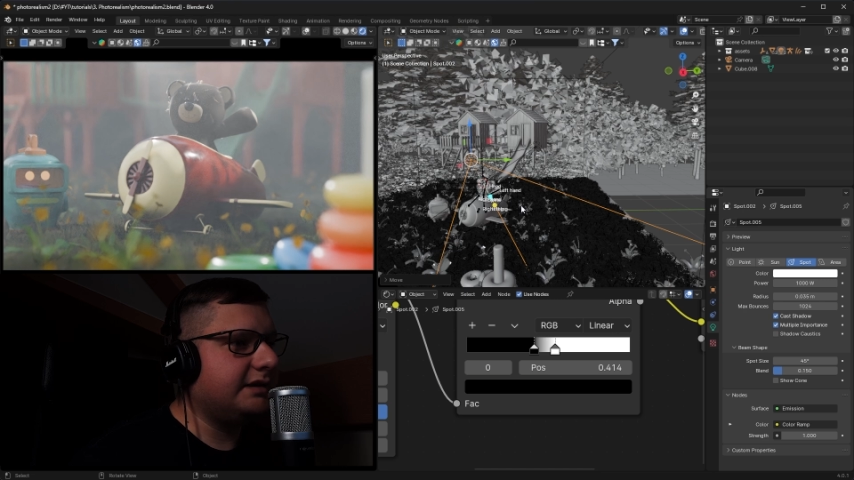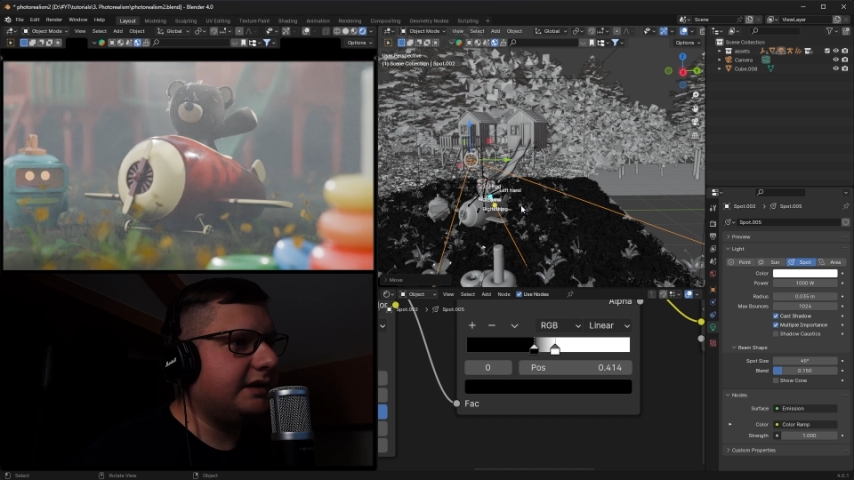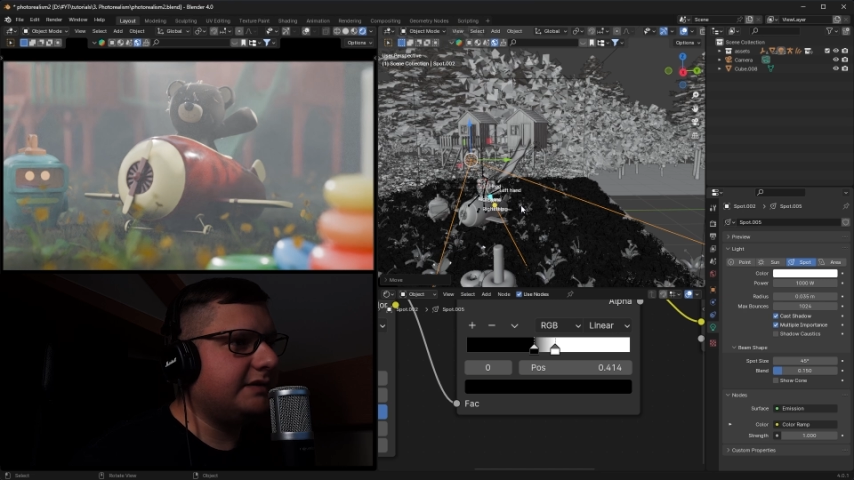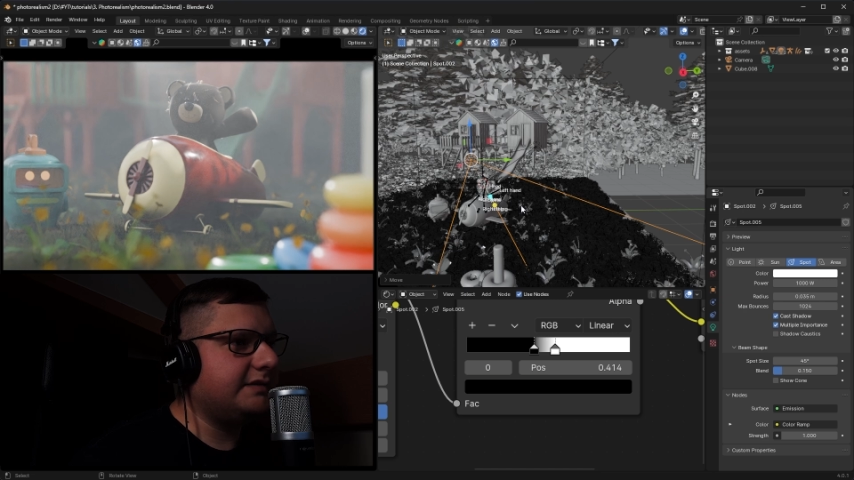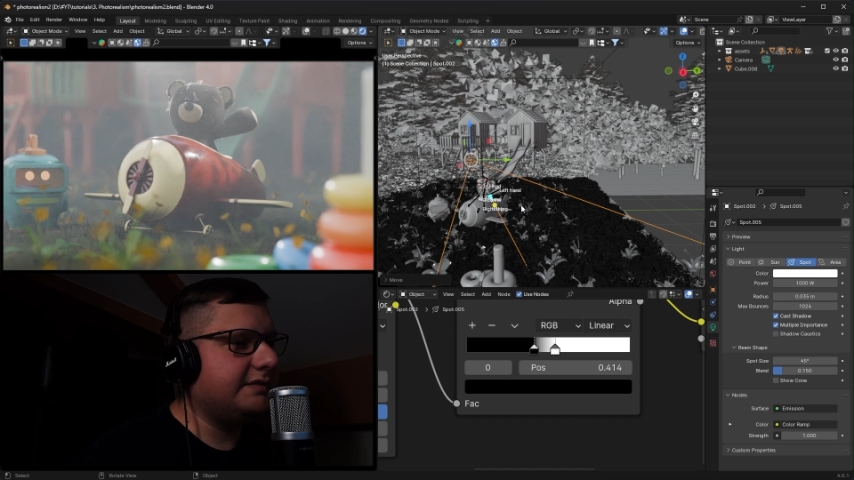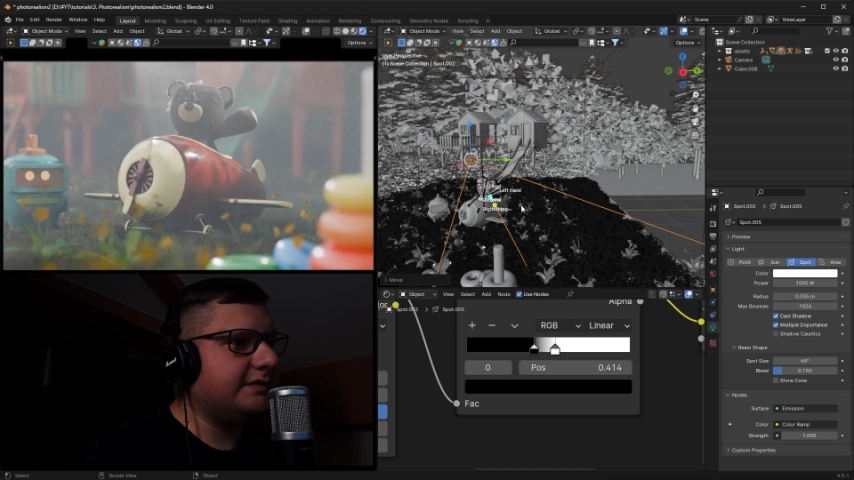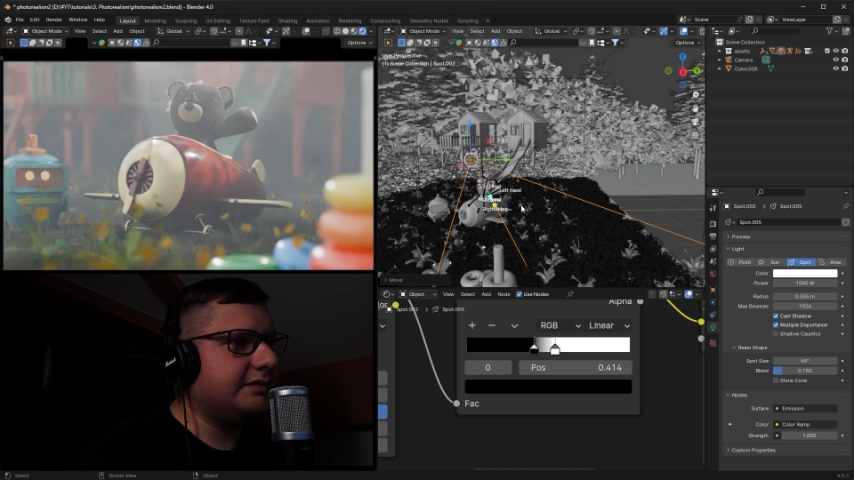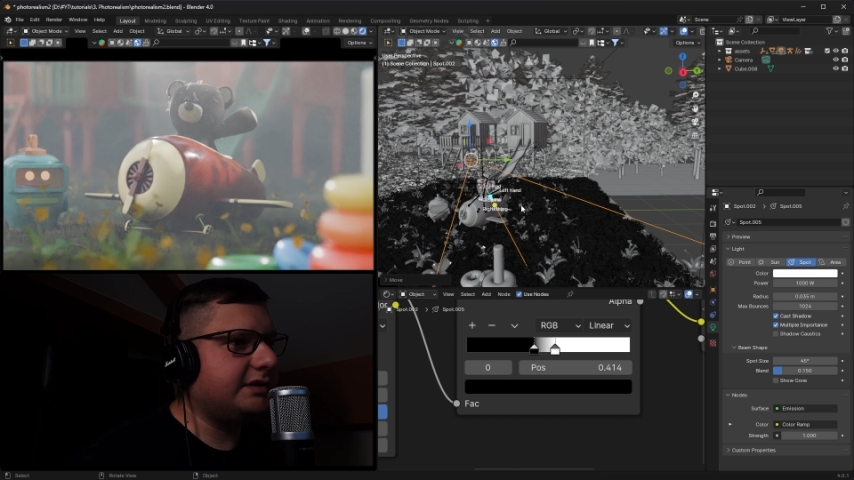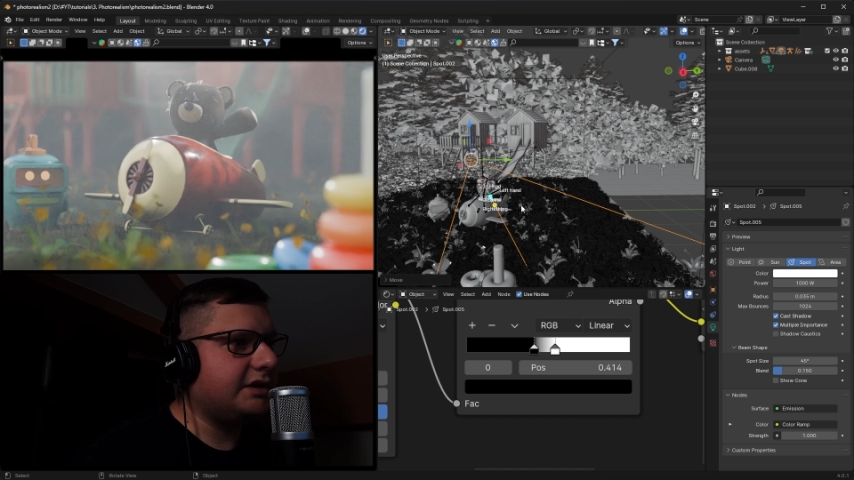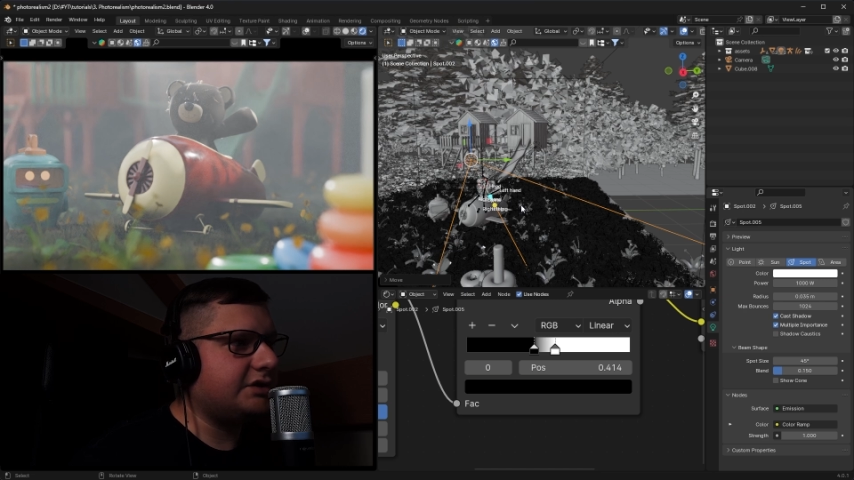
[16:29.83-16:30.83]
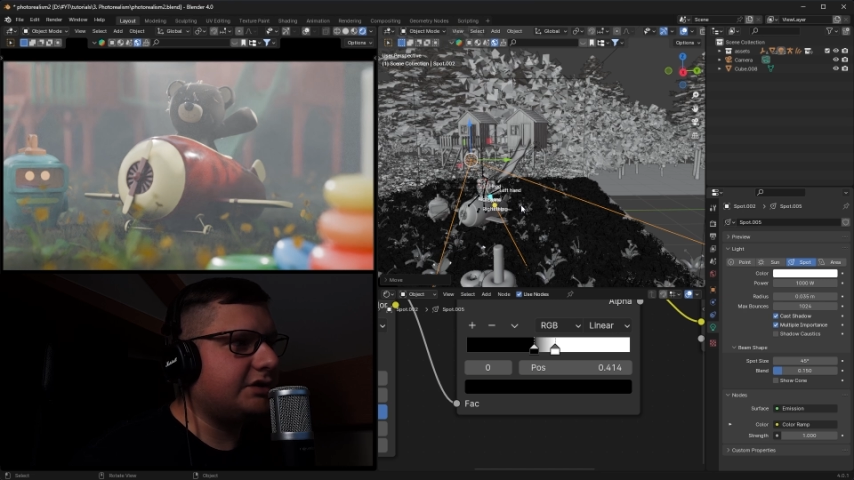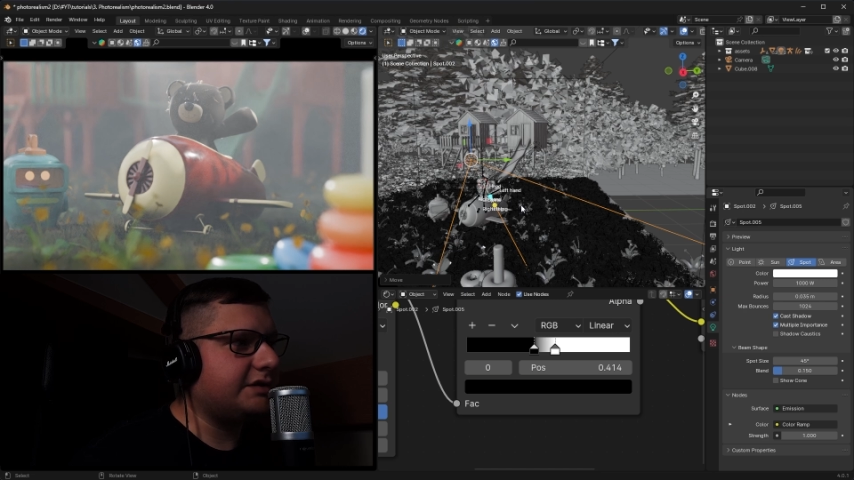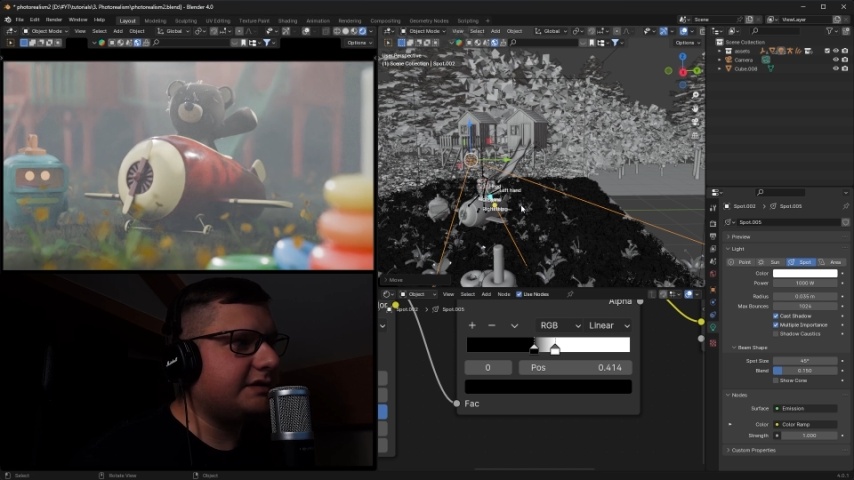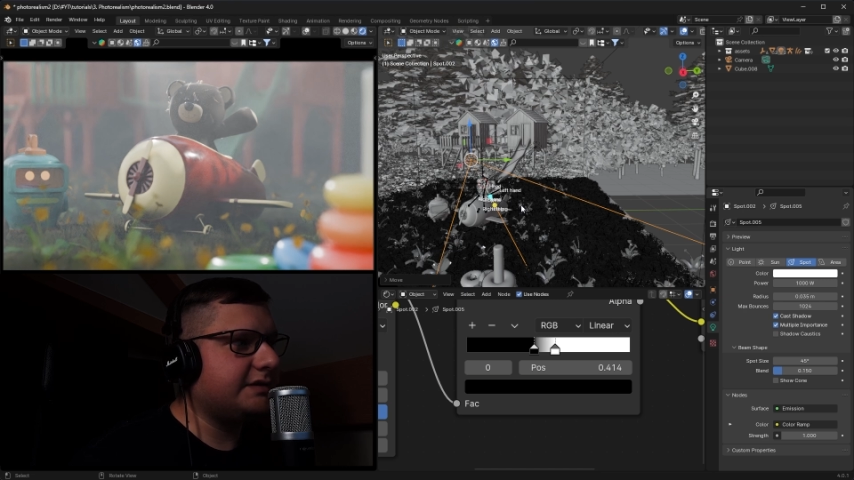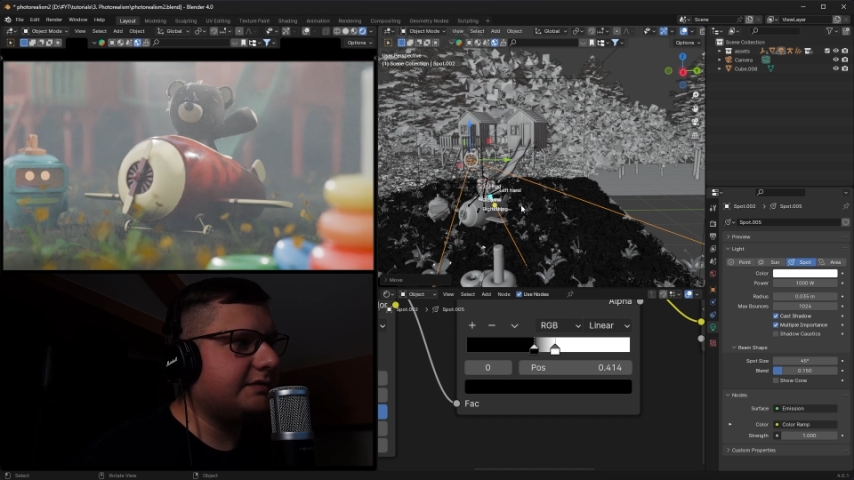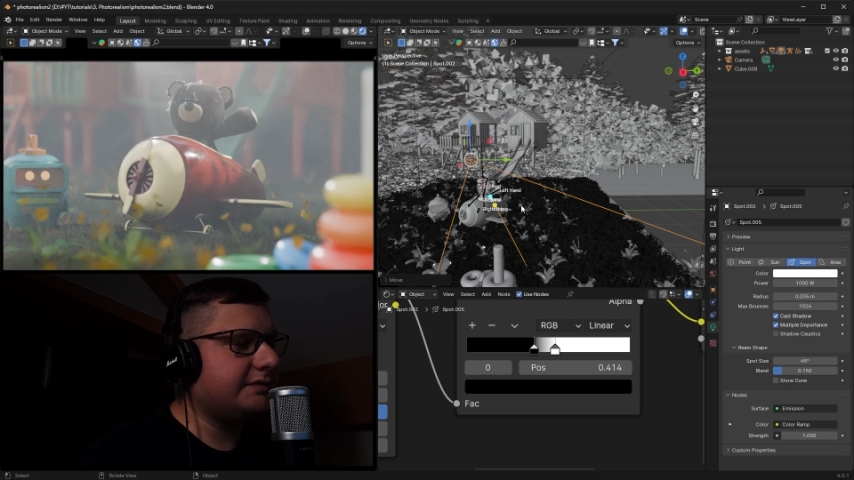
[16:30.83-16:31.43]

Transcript: added textures,